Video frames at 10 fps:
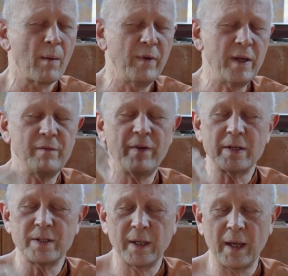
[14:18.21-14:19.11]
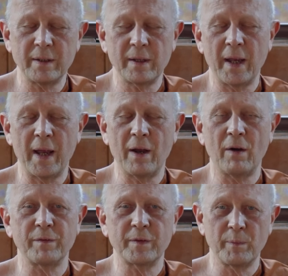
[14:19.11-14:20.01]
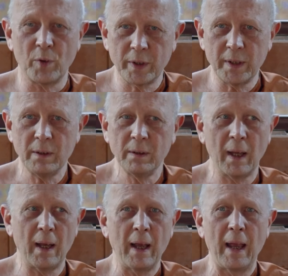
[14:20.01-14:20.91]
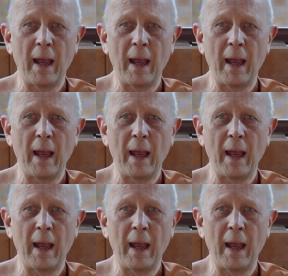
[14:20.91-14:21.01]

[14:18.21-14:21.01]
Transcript: we investigate the hair of the body, yeah,